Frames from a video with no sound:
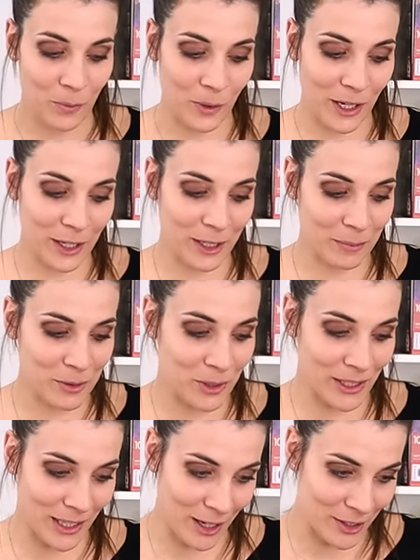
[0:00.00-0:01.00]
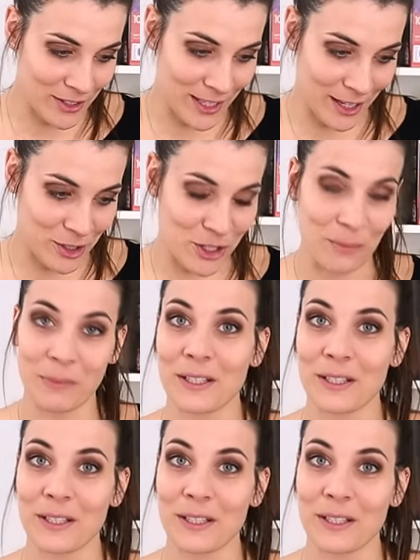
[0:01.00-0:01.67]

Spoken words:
when I come to the last section,